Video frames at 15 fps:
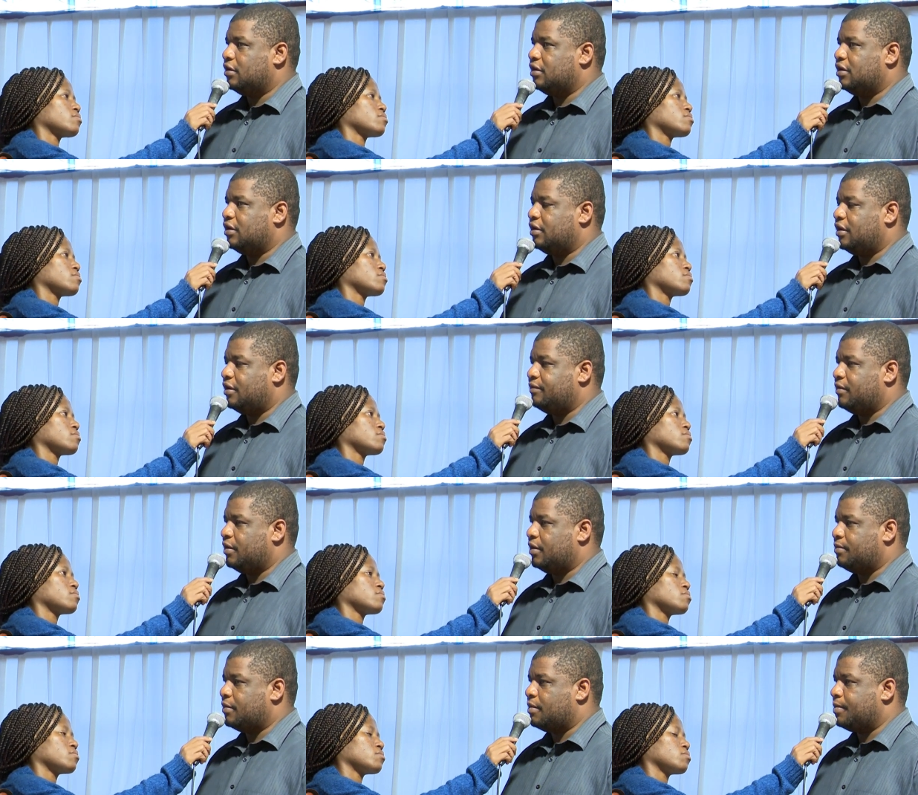Speaker 1: Uh,
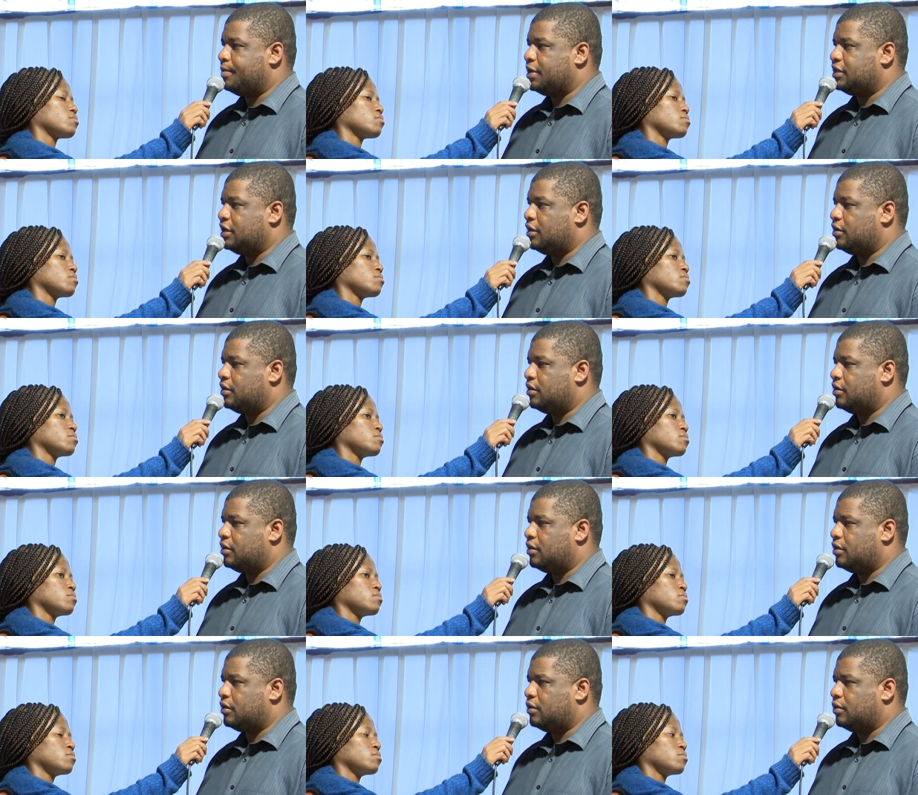I'm, I'm, a person,
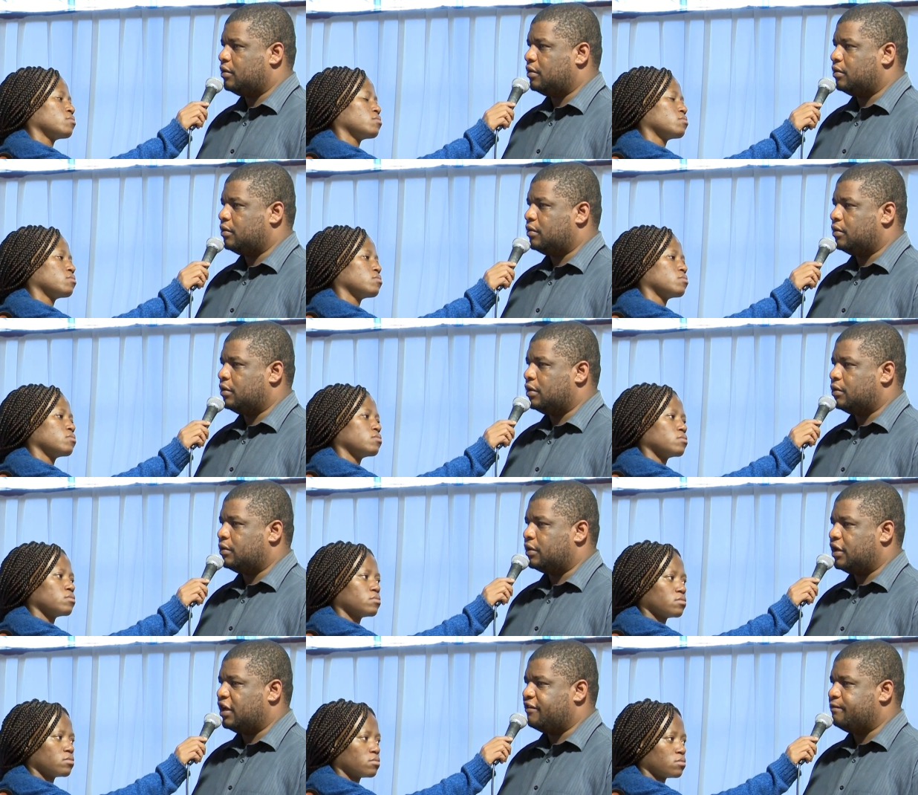well, uh,
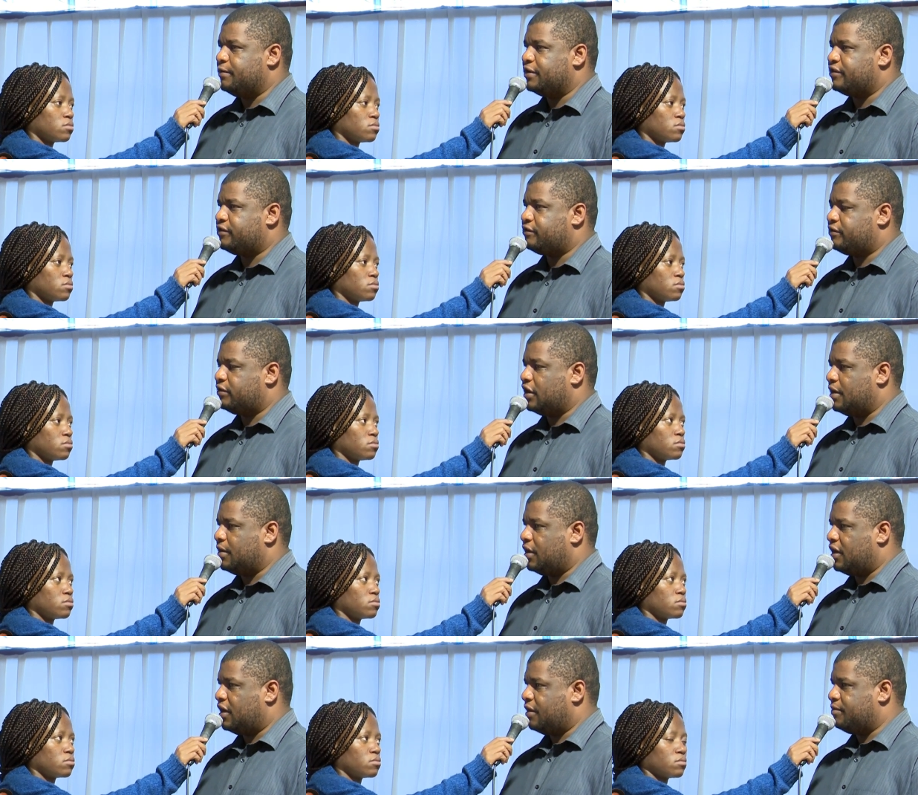Lori, I've been,
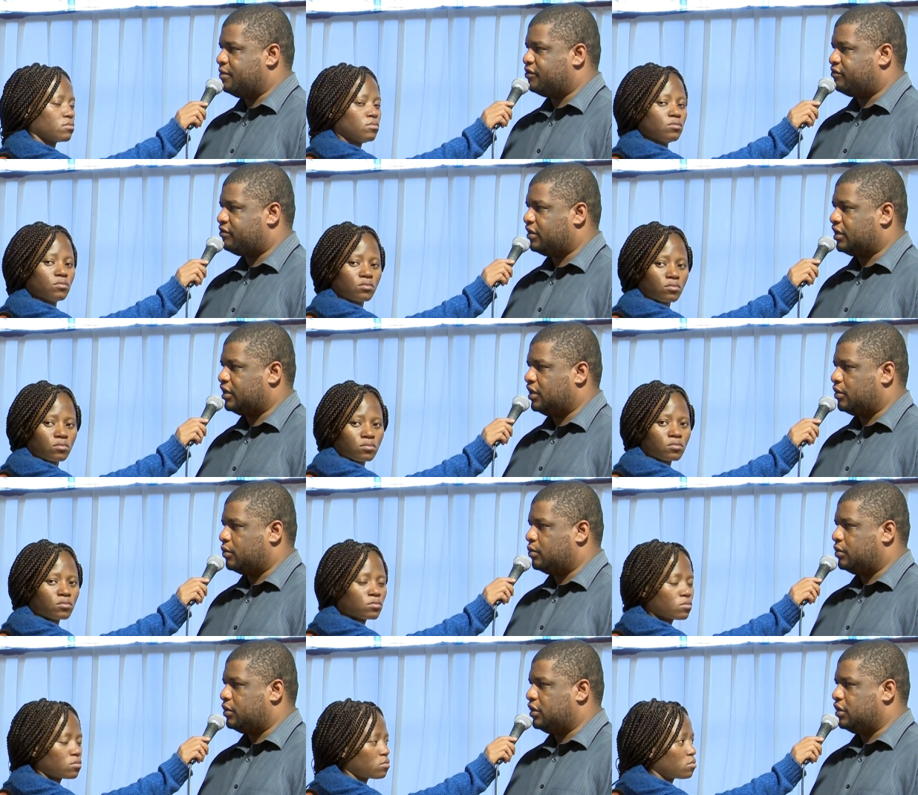uh, I've been
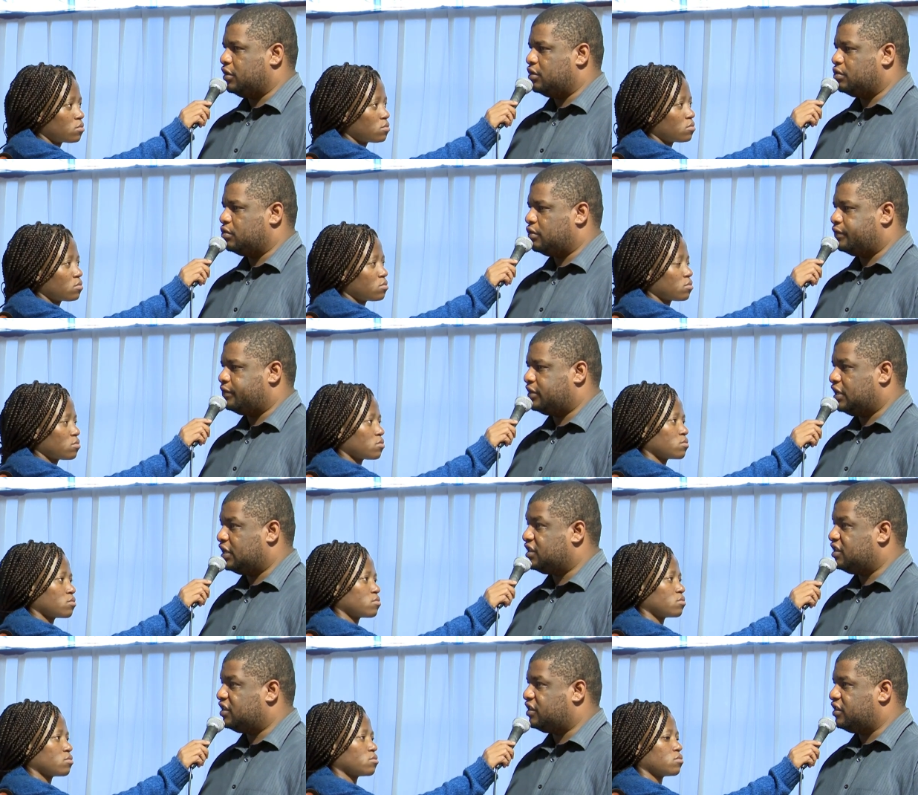struggling with the issue of
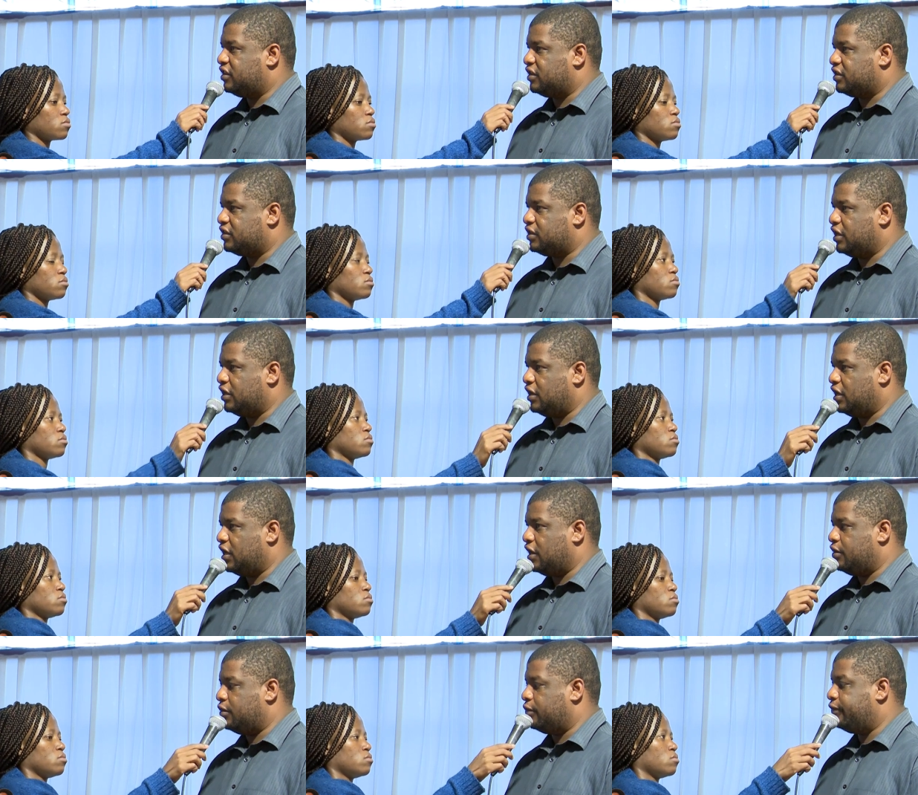starting things and
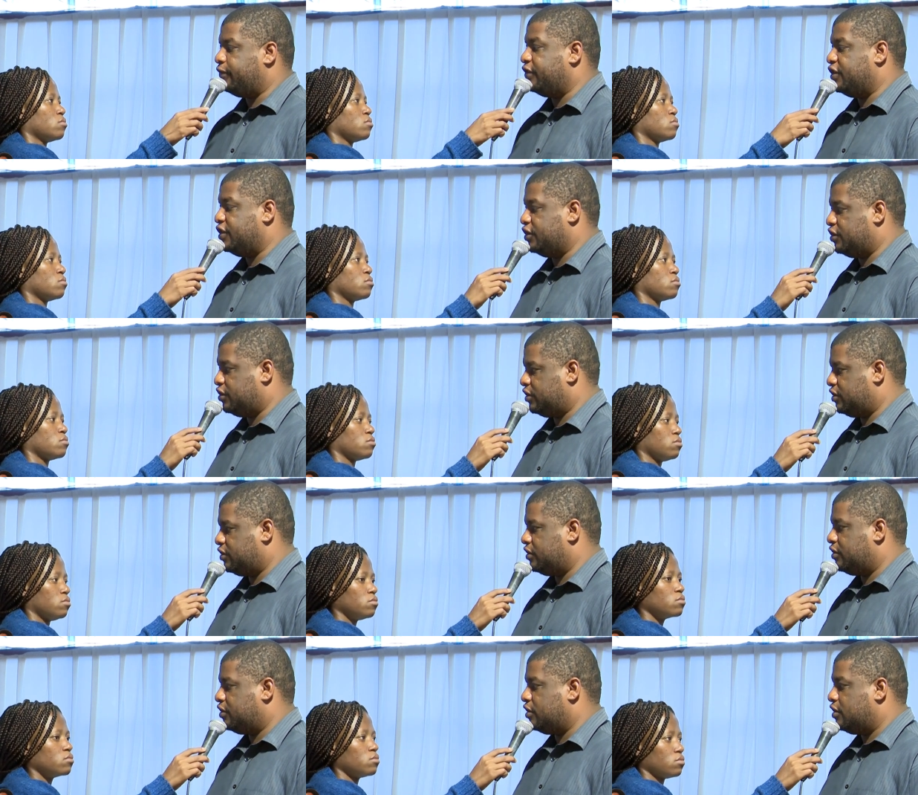I don't finish.
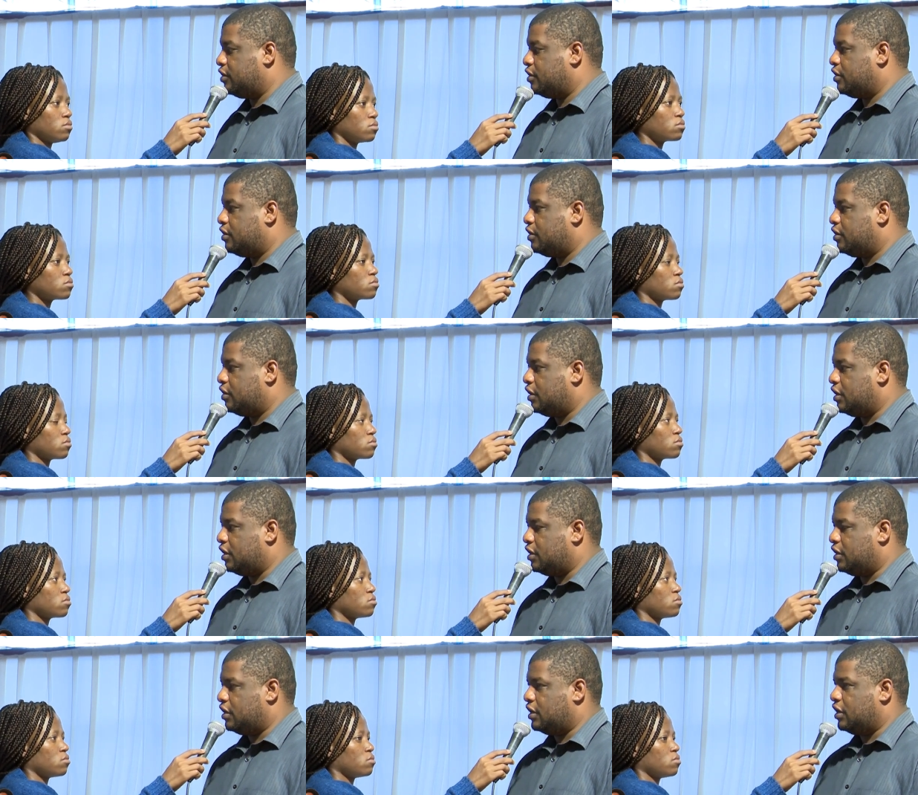
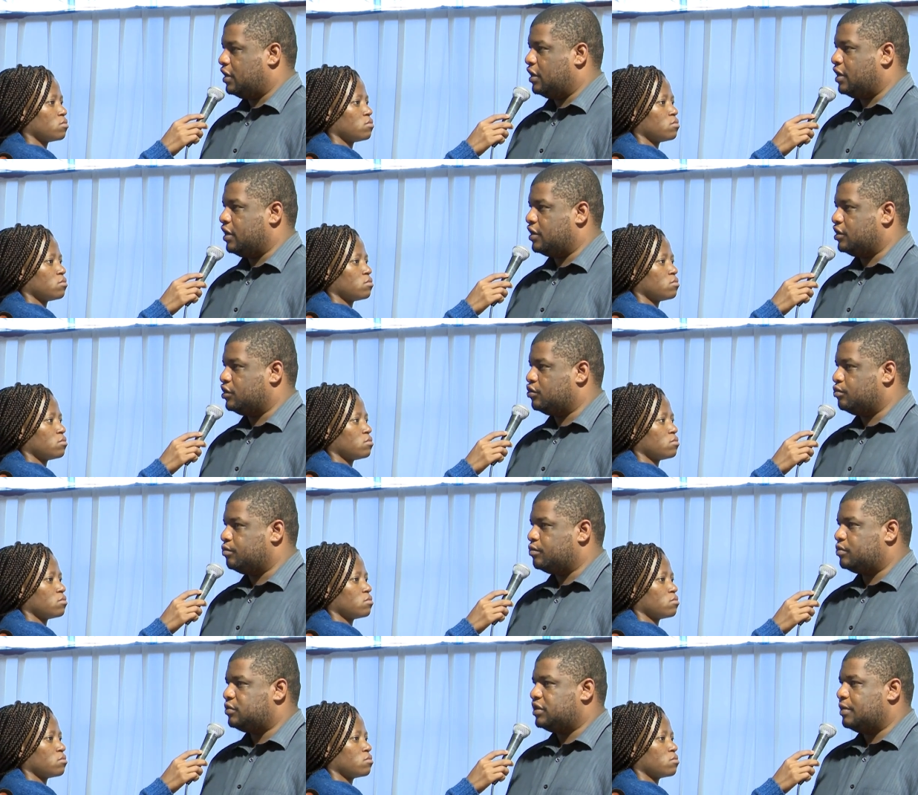I
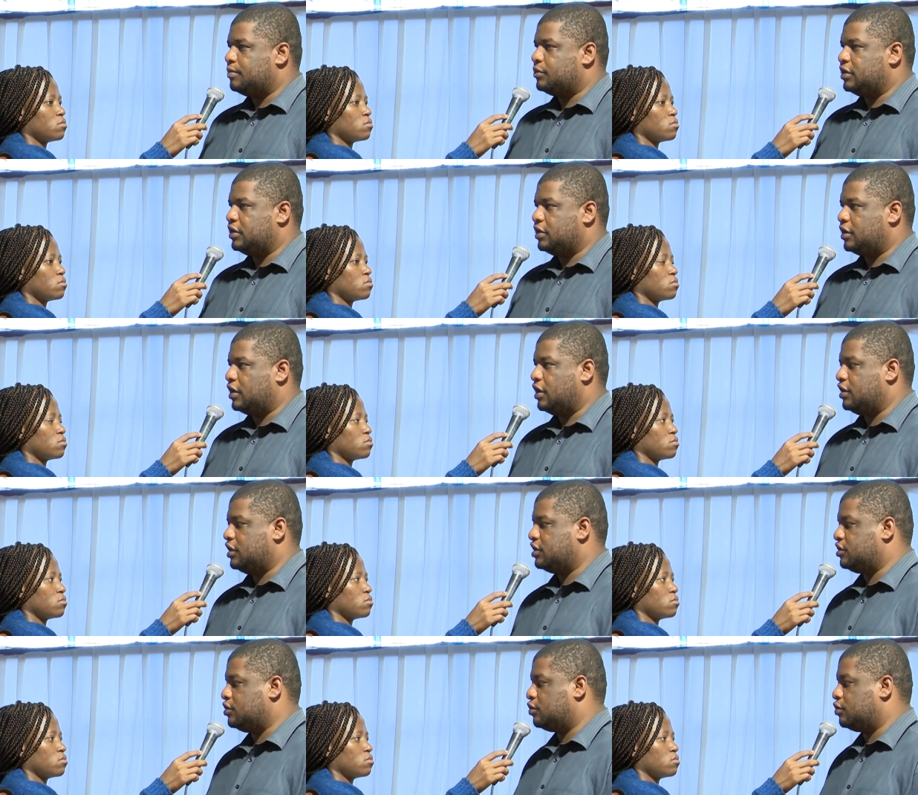resume something and it's